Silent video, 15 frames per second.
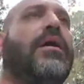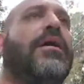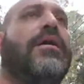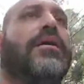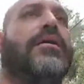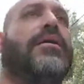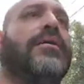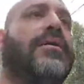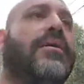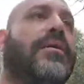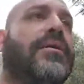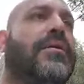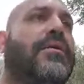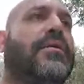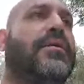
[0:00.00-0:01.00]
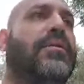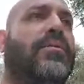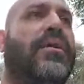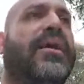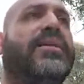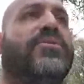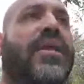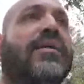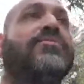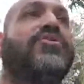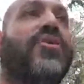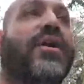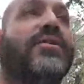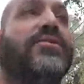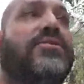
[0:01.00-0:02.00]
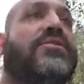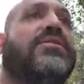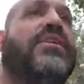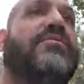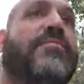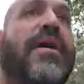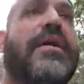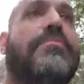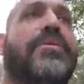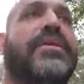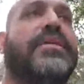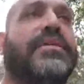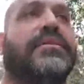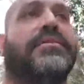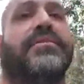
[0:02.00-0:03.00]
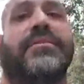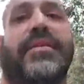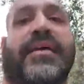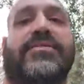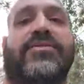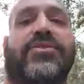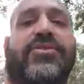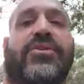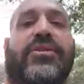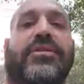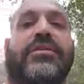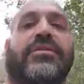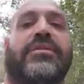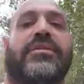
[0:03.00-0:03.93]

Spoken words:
Oh. Well, that's what I'm trying to do is give my opinion. That's for sure.